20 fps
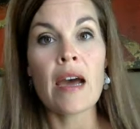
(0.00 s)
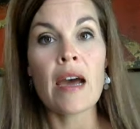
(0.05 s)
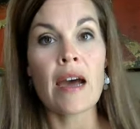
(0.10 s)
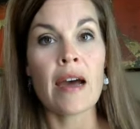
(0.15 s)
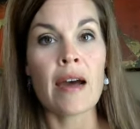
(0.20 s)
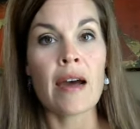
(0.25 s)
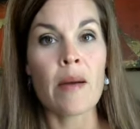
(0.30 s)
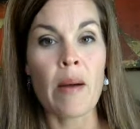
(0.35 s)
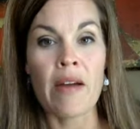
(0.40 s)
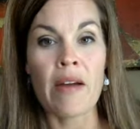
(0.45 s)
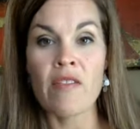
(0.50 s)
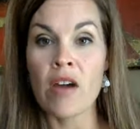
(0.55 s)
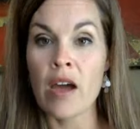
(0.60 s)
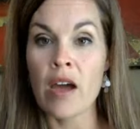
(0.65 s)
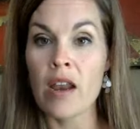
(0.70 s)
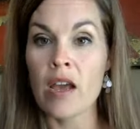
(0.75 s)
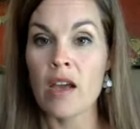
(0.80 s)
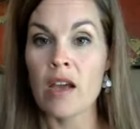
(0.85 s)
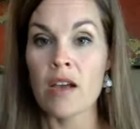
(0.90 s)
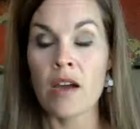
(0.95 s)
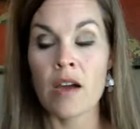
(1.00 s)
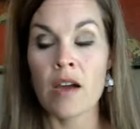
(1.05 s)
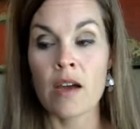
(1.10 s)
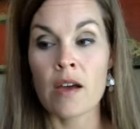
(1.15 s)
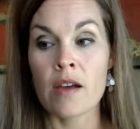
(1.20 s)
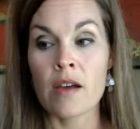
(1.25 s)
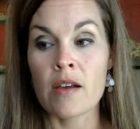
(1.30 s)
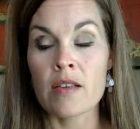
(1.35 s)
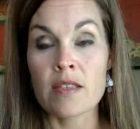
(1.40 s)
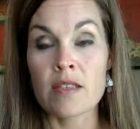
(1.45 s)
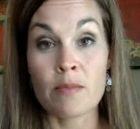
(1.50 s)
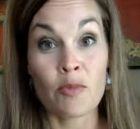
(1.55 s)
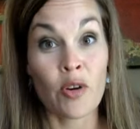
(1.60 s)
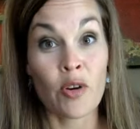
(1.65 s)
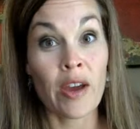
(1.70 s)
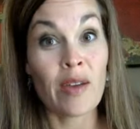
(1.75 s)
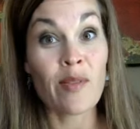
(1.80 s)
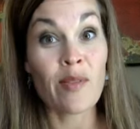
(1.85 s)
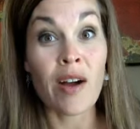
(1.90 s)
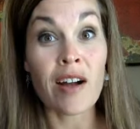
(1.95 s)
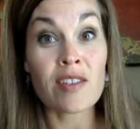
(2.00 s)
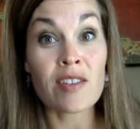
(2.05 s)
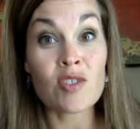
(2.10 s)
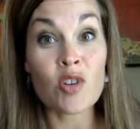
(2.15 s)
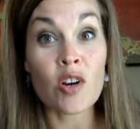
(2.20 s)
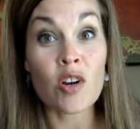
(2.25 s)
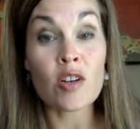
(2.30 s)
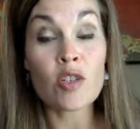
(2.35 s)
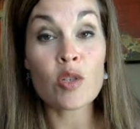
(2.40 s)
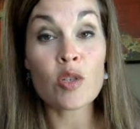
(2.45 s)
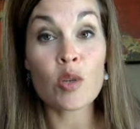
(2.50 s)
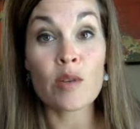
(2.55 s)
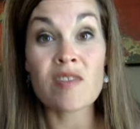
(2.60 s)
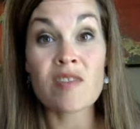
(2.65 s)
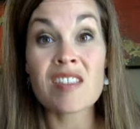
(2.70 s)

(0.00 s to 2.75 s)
Uh, I've got uh, some great rock stars who have